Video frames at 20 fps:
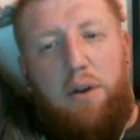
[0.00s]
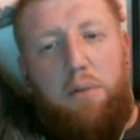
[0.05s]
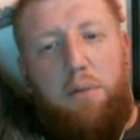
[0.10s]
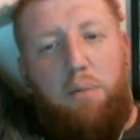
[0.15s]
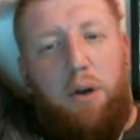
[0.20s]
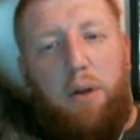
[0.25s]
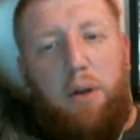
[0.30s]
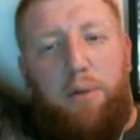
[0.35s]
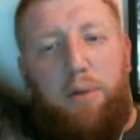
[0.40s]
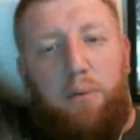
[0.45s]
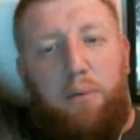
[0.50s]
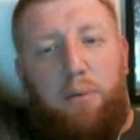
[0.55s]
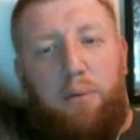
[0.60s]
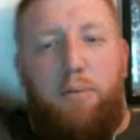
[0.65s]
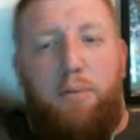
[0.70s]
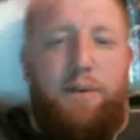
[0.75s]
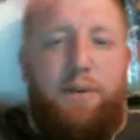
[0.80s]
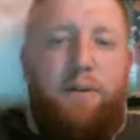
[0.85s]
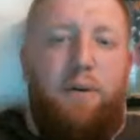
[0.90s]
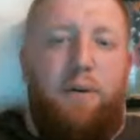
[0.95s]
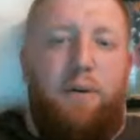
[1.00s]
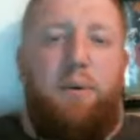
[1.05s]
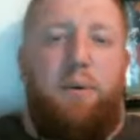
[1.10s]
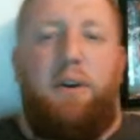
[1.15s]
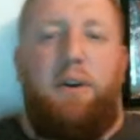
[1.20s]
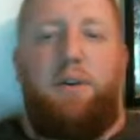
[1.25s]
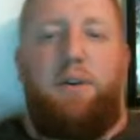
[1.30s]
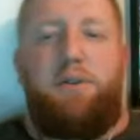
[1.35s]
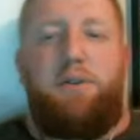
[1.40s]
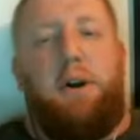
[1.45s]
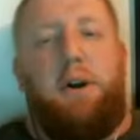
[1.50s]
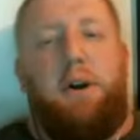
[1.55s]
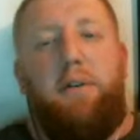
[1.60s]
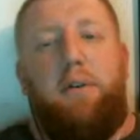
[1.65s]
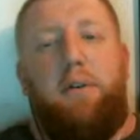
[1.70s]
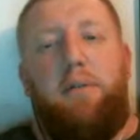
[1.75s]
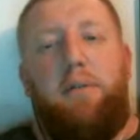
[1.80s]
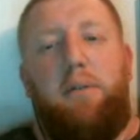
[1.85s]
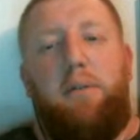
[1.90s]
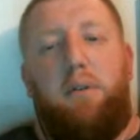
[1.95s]
you brought up the rubric too. We need to try
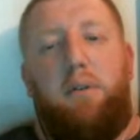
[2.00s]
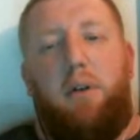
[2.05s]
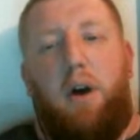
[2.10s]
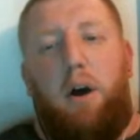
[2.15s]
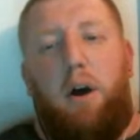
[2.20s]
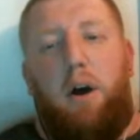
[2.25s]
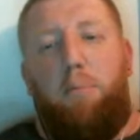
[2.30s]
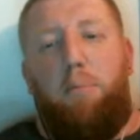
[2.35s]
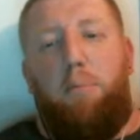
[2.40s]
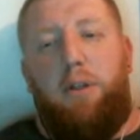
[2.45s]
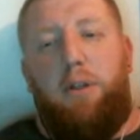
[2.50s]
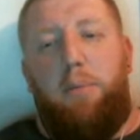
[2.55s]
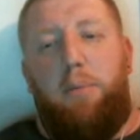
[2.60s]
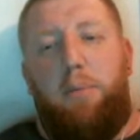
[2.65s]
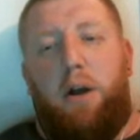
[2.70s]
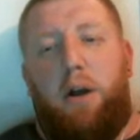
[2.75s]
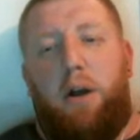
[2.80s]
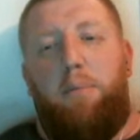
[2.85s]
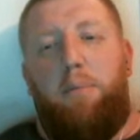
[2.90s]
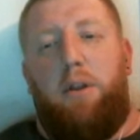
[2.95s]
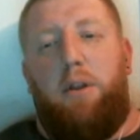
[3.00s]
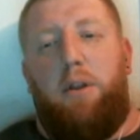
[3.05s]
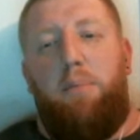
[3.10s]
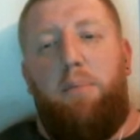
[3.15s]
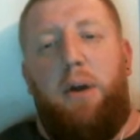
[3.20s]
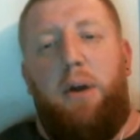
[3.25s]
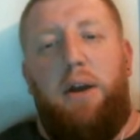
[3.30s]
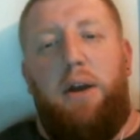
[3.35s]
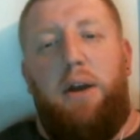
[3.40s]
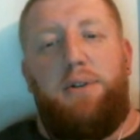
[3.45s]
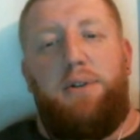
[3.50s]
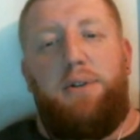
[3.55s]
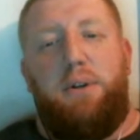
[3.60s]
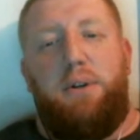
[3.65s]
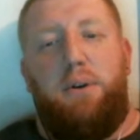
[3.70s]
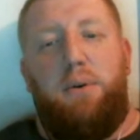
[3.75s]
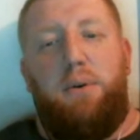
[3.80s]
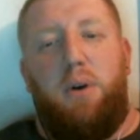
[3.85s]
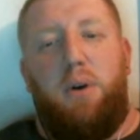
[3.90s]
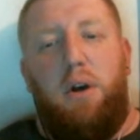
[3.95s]
to put that back up on the page
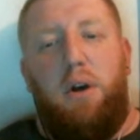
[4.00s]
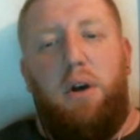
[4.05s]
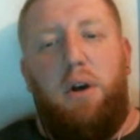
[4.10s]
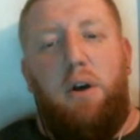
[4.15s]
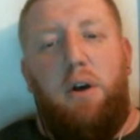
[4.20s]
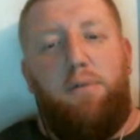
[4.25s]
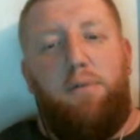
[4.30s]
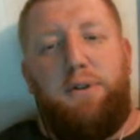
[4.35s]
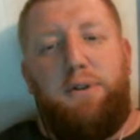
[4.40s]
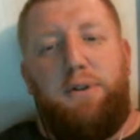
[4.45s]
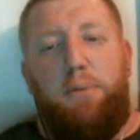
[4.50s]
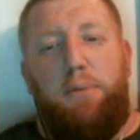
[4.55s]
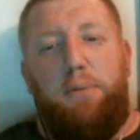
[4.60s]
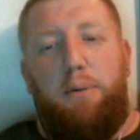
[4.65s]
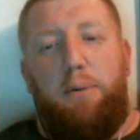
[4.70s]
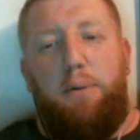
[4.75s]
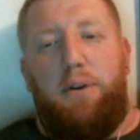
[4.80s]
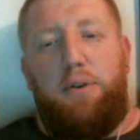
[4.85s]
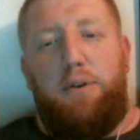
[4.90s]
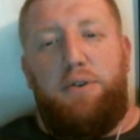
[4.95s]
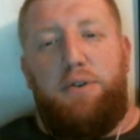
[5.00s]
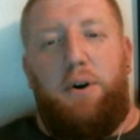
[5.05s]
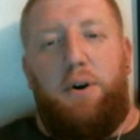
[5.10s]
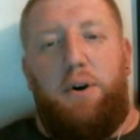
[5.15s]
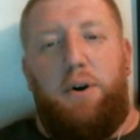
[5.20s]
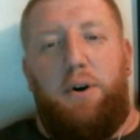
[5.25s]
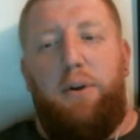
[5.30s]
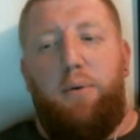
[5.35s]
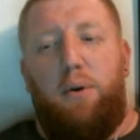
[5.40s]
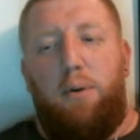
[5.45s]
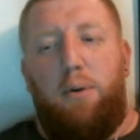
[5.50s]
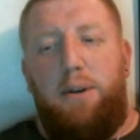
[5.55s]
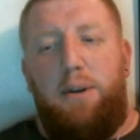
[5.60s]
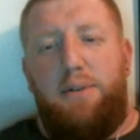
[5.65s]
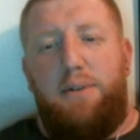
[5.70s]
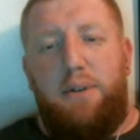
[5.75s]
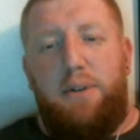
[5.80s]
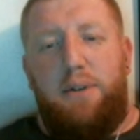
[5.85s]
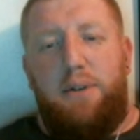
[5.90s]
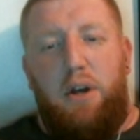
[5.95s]
too. For some people that are starting new
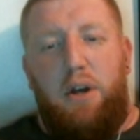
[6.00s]
armies,